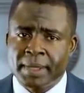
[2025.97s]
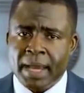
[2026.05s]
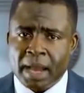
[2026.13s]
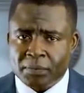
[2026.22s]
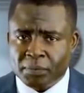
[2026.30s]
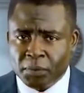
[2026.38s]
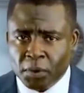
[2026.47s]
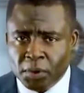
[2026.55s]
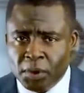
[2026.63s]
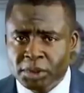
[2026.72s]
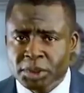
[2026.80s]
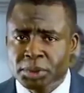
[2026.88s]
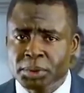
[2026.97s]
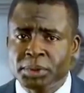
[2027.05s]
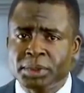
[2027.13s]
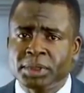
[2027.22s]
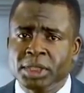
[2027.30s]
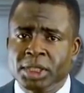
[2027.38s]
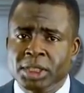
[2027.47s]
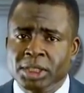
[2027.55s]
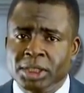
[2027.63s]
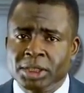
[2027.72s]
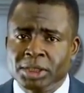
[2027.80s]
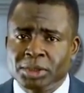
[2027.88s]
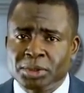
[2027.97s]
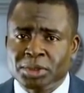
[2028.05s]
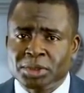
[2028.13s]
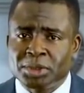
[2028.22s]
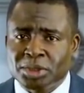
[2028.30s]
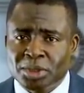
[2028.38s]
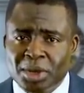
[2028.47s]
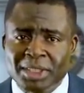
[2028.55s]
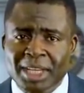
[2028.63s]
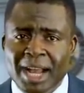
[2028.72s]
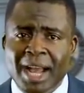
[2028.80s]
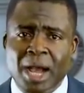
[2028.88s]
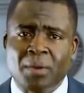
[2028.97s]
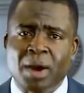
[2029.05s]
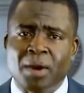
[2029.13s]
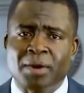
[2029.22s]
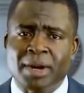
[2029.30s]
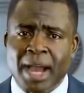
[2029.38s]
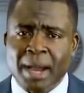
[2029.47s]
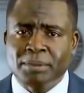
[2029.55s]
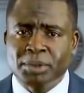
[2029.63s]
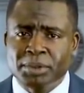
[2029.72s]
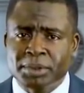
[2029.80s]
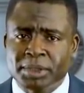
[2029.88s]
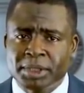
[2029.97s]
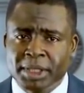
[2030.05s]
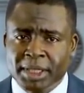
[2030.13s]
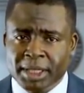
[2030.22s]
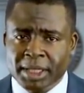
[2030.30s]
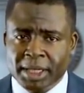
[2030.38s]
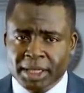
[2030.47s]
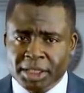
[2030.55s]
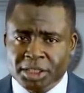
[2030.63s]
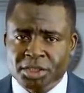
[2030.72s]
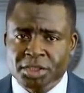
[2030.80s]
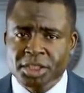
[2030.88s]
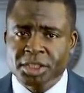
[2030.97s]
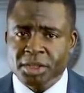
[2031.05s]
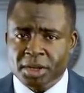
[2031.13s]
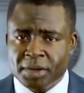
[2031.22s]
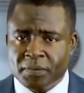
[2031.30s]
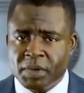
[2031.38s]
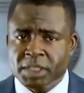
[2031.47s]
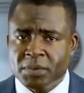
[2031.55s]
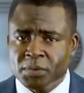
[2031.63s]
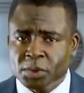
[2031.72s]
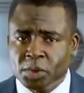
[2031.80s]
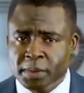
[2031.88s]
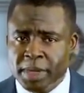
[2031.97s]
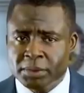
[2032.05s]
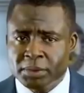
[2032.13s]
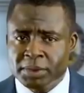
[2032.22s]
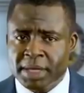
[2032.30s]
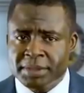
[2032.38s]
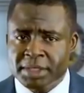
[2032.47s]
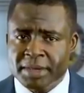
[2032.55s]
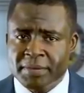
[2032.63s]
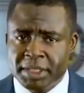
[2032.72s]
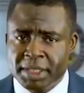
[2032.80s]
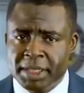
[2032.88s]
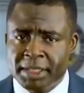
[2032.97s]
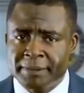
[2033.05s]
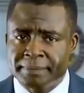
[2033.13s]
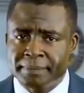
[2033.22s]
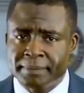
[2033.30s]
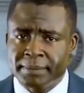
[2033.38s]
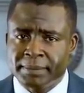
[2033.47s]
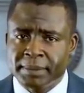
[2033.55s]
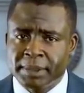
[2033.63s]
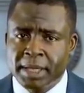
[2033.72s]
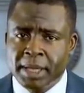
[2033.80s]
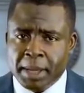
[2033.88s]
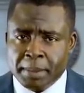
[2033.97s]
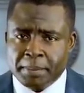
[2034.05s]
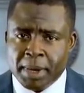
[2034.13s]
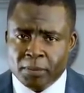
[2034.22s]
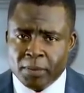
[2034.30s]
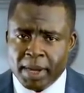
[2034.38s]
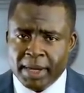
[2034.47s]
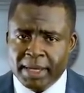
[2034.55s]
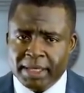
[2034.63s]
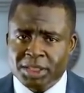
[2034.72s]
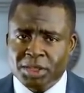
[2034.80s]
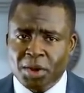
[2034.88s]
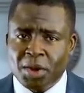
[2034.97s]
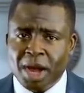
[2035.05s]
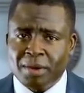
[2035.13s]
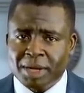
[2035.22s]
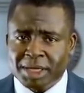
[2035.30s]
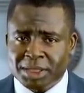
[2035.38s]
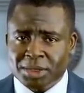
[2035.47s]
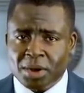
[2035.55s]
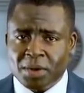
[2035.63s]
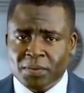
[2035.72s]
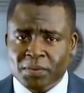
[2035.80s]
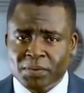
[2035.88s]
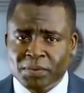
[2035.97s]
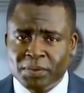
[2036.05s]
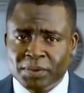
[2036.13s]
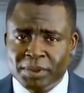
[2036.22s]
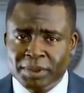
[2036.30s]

and followed suit to slaughter our unarmed youth in the street on the 1st of October 2017. But when they saw our resolve,